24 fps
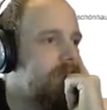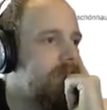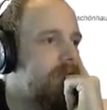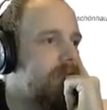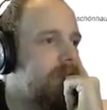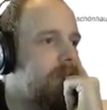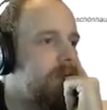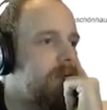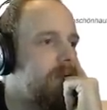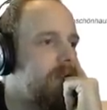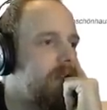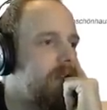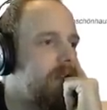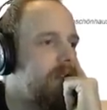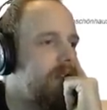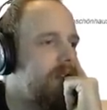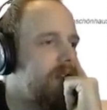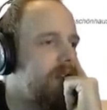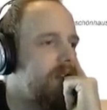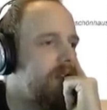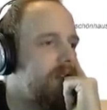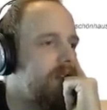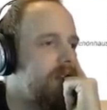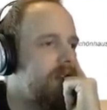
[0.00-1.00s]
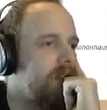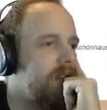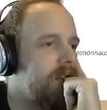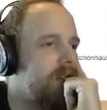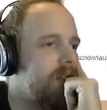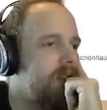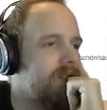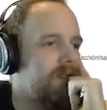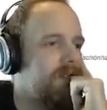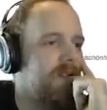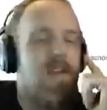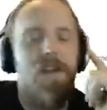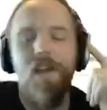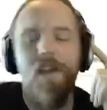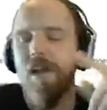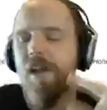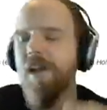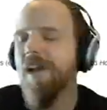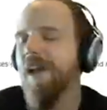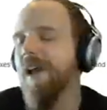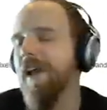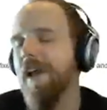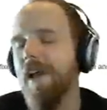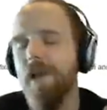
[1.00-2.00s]
We this,
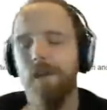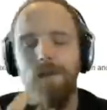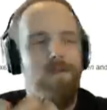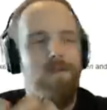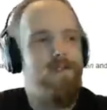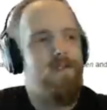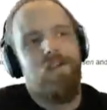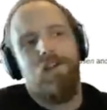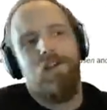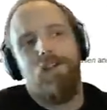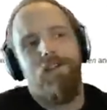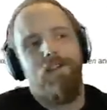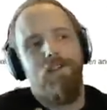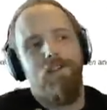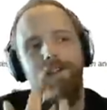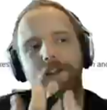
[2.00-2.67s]
uh,